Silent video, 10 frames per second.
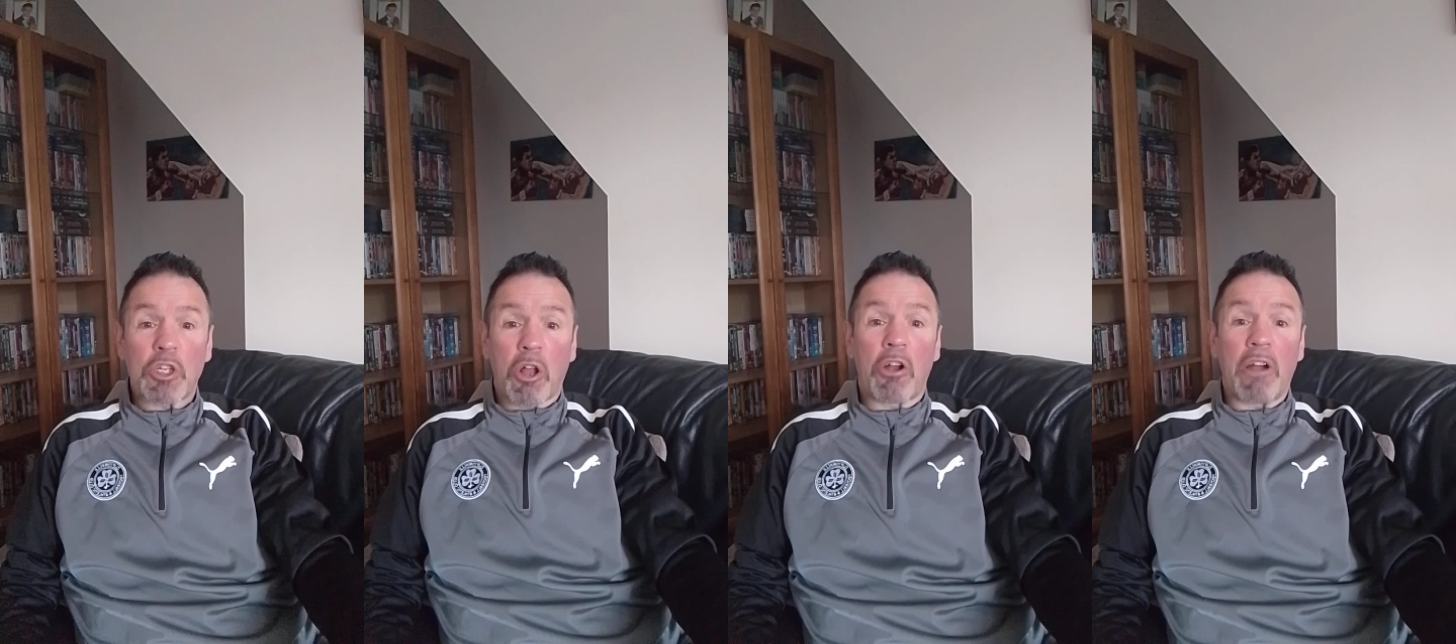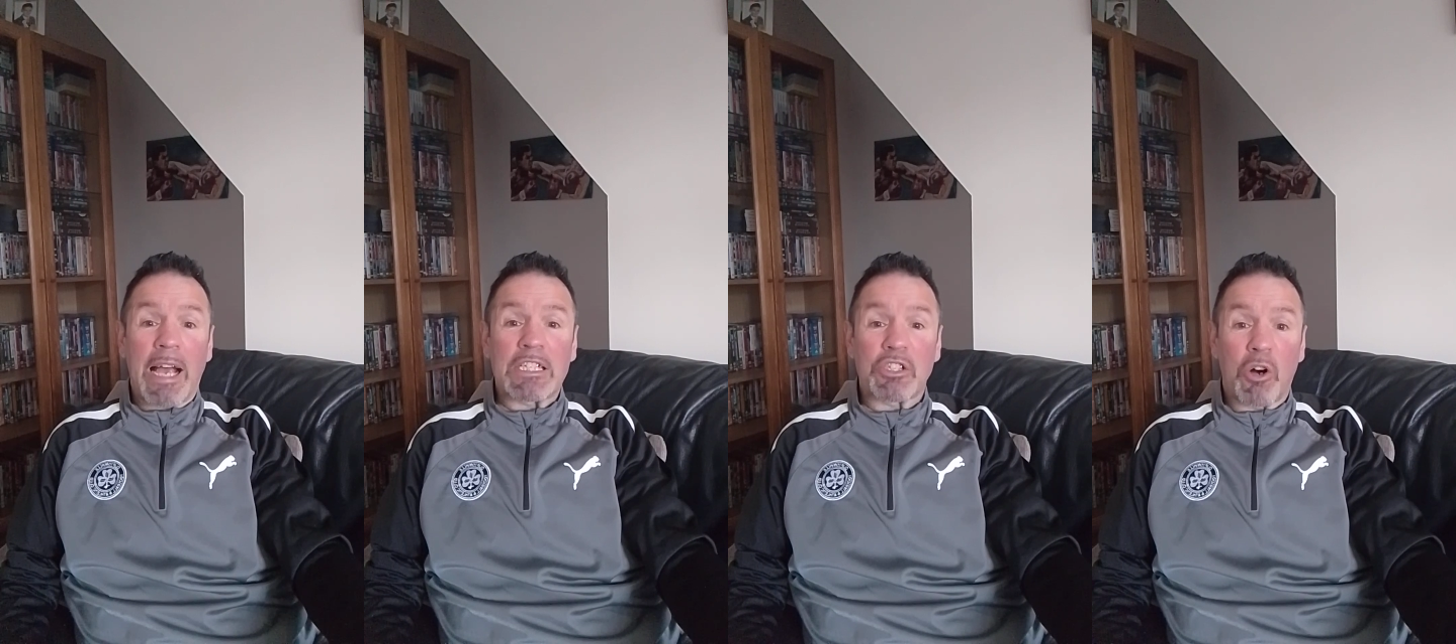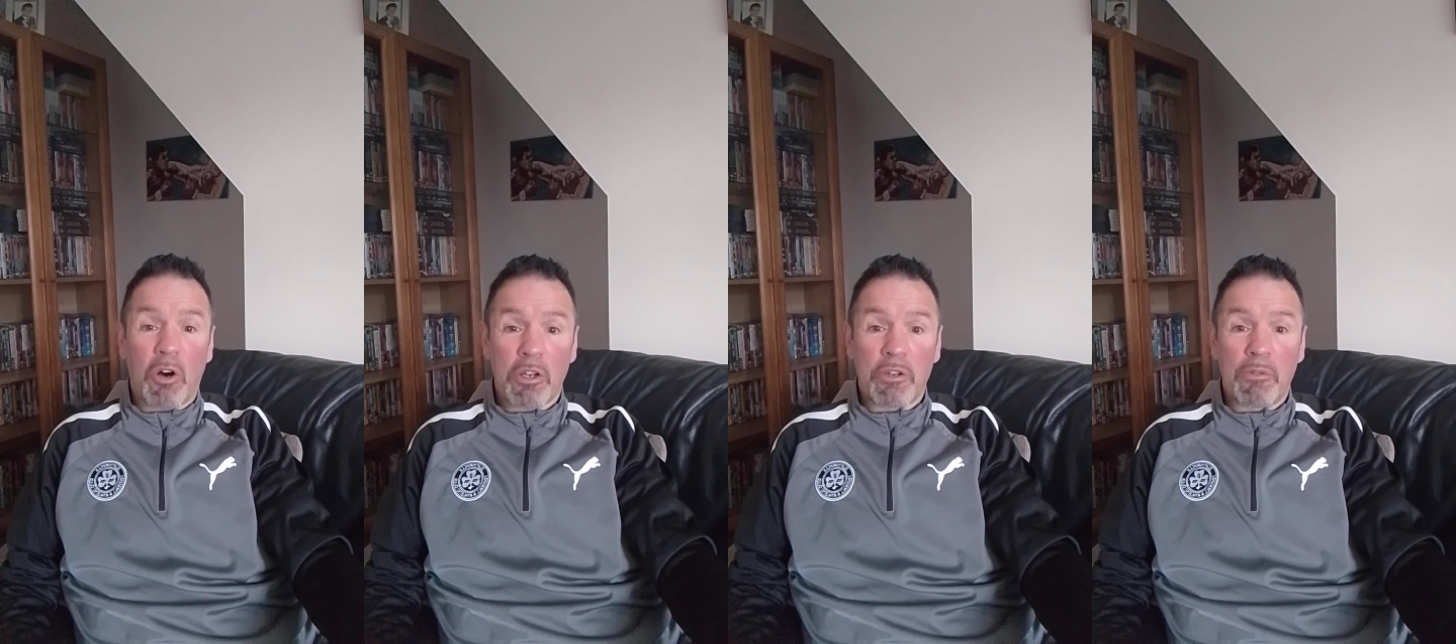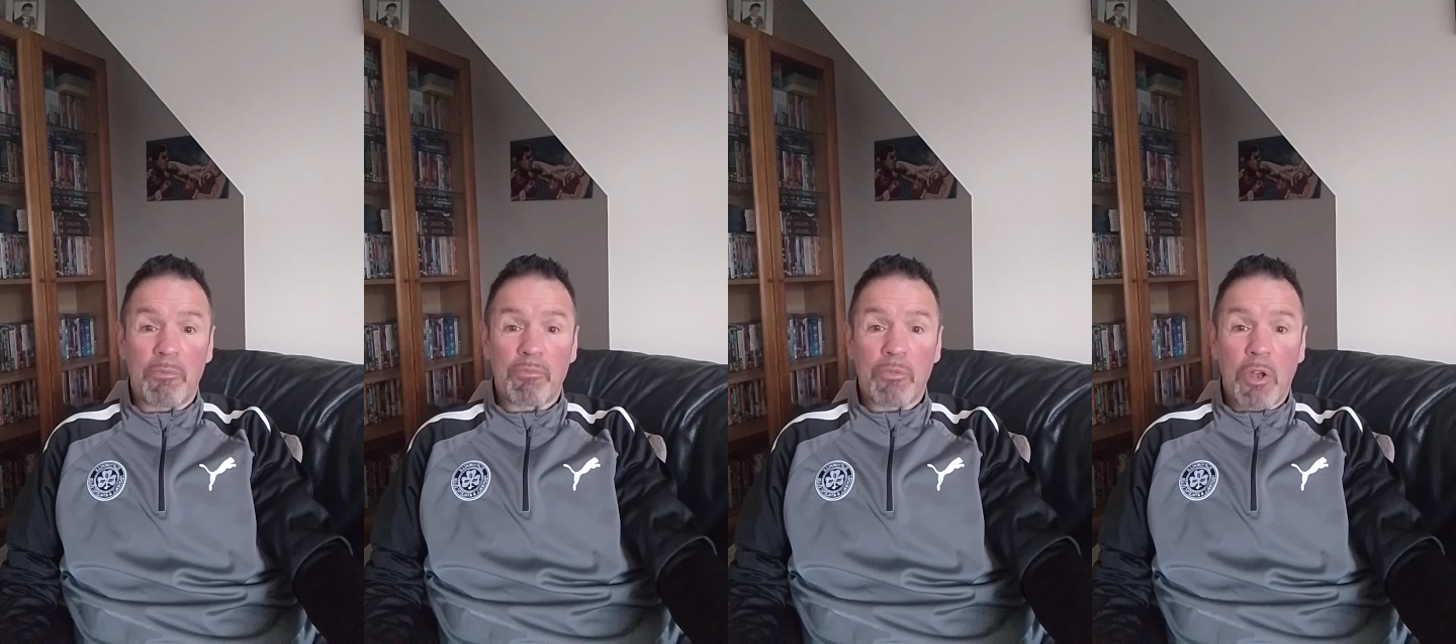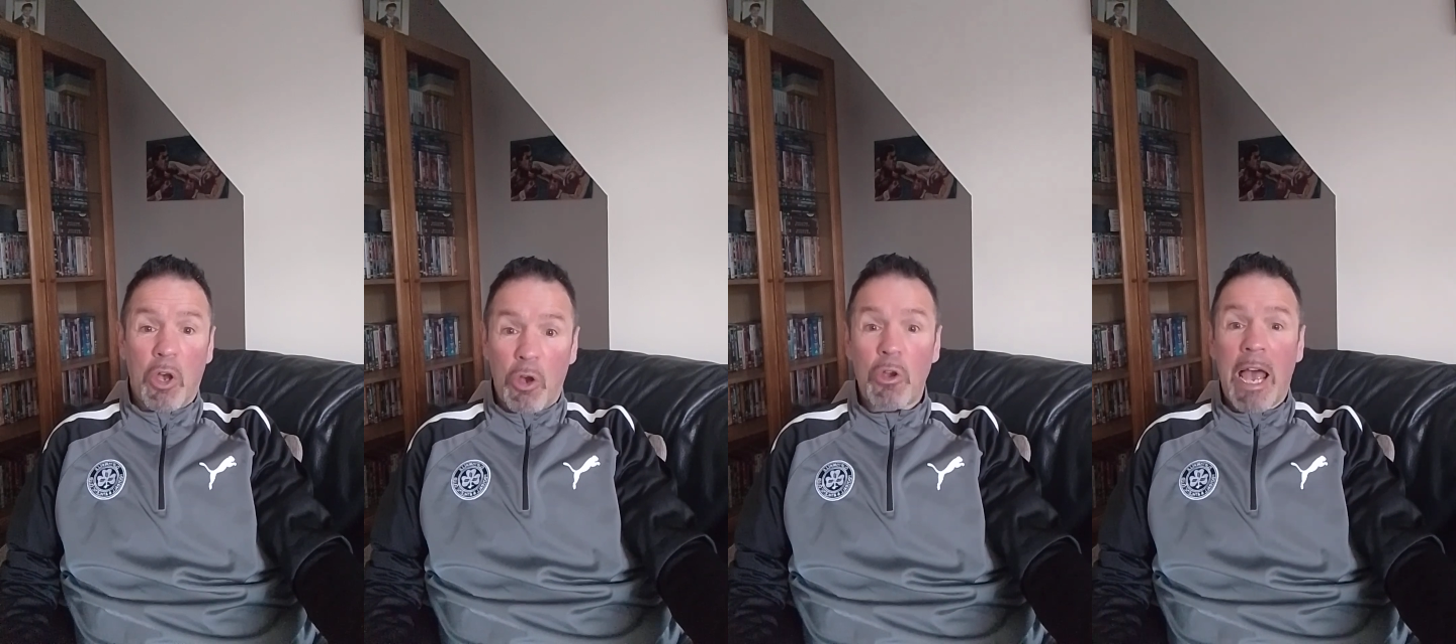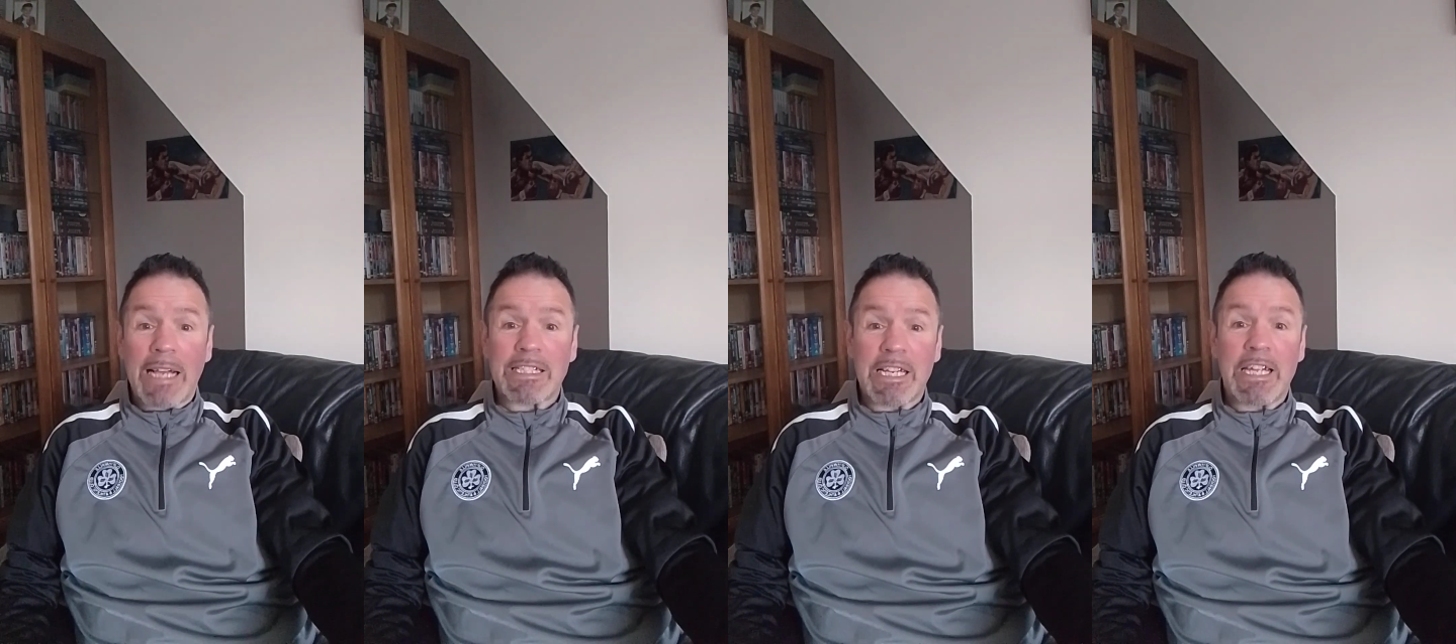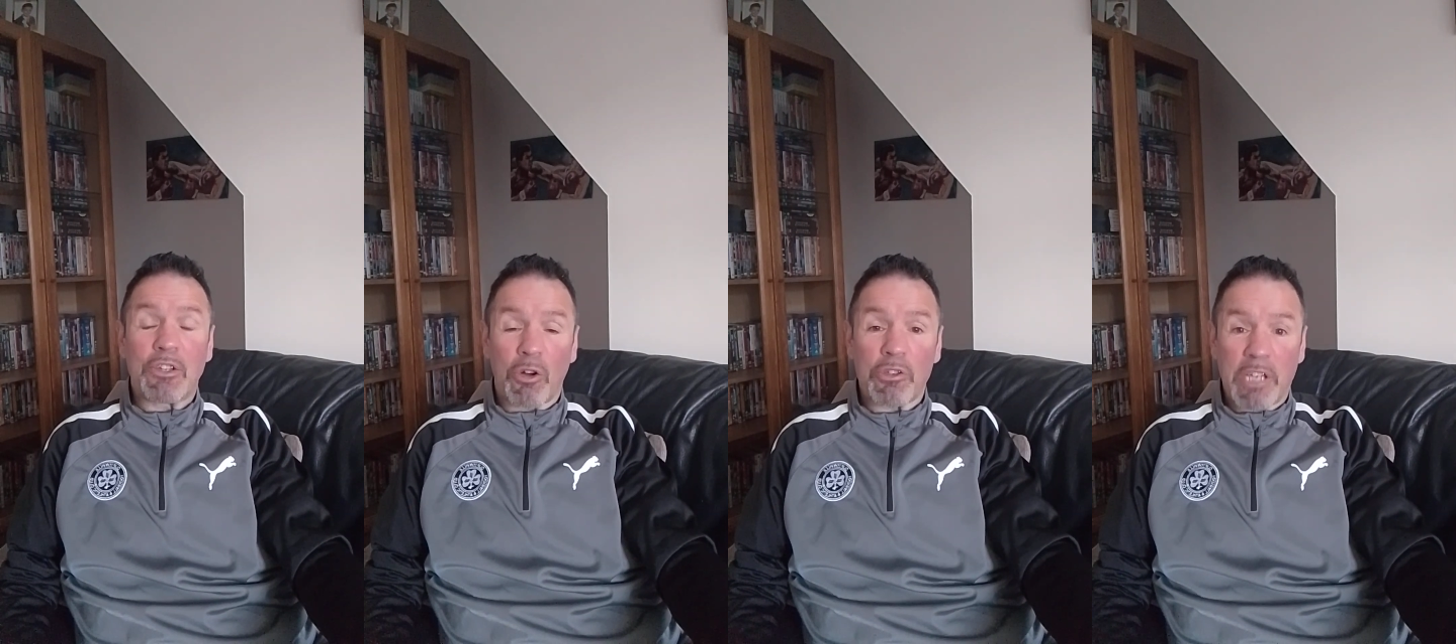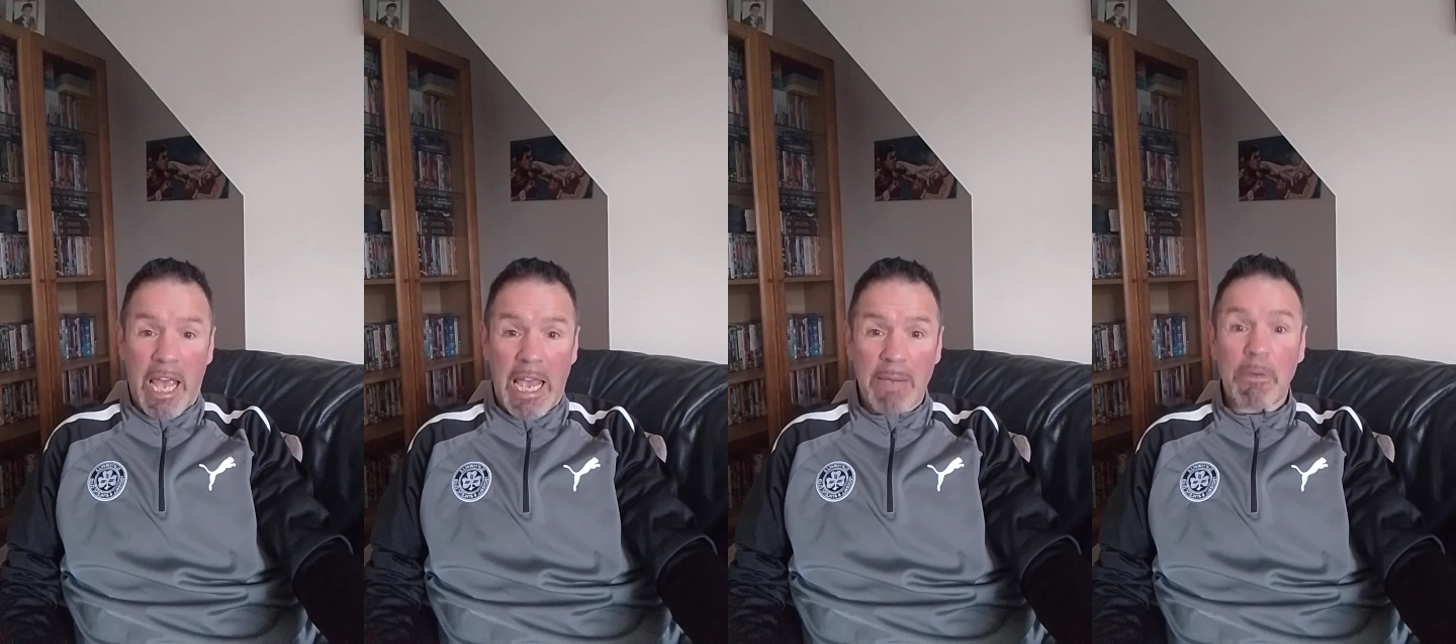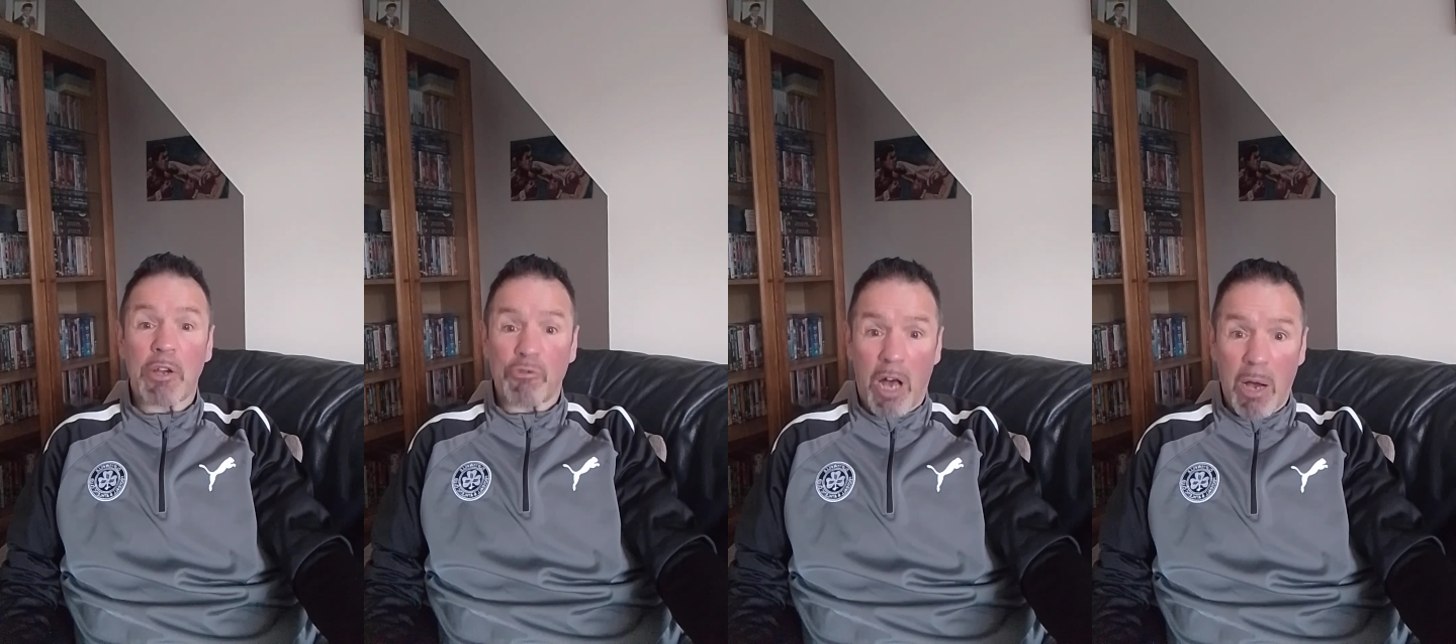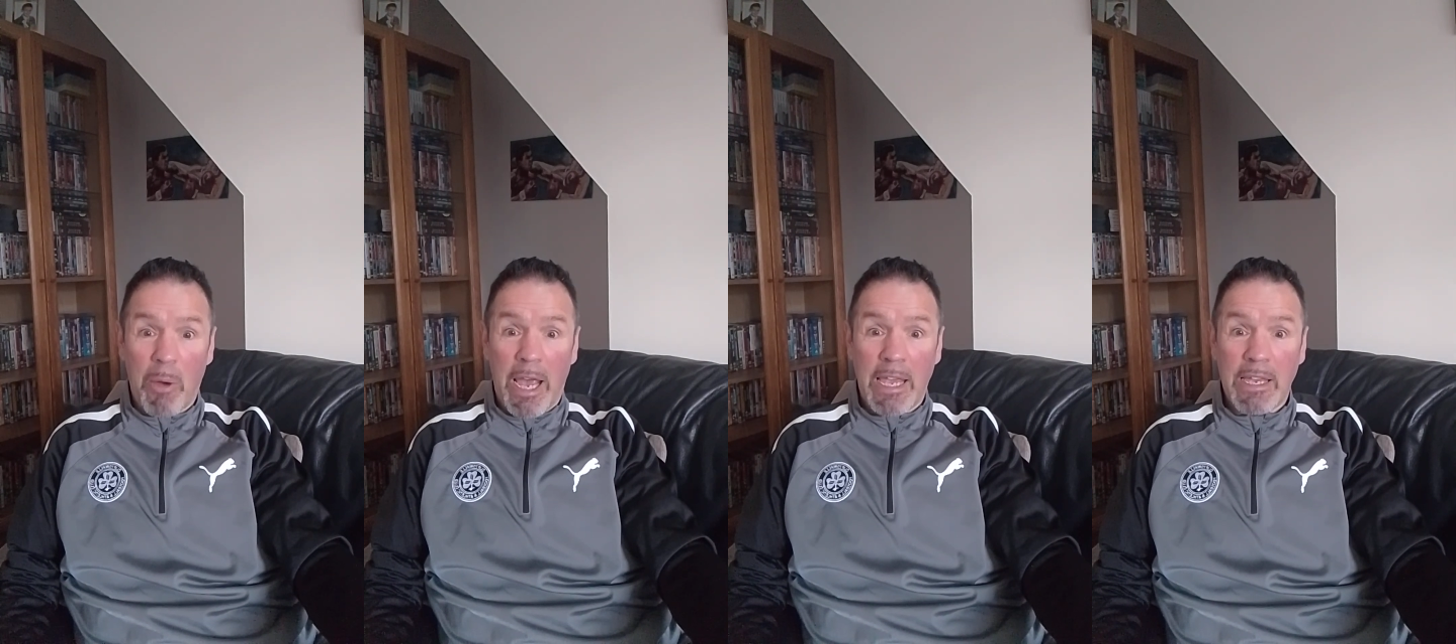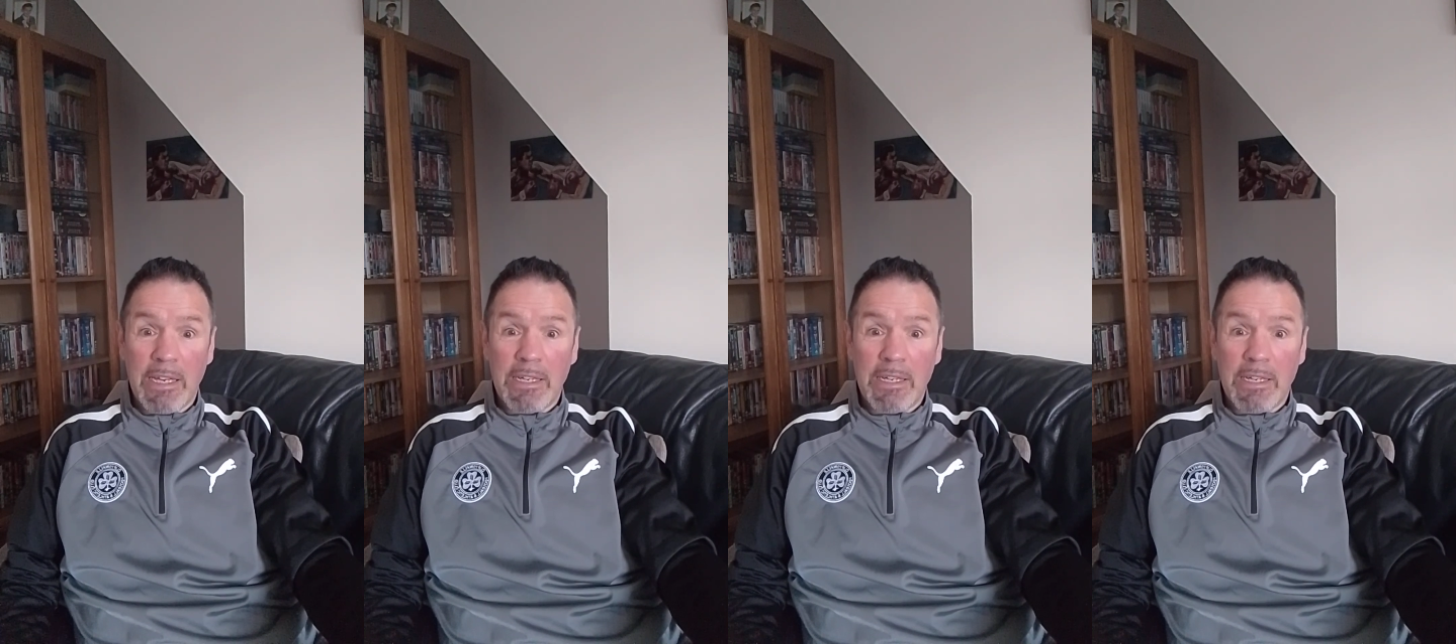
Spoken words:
another ex-con who actually done time in Rahway.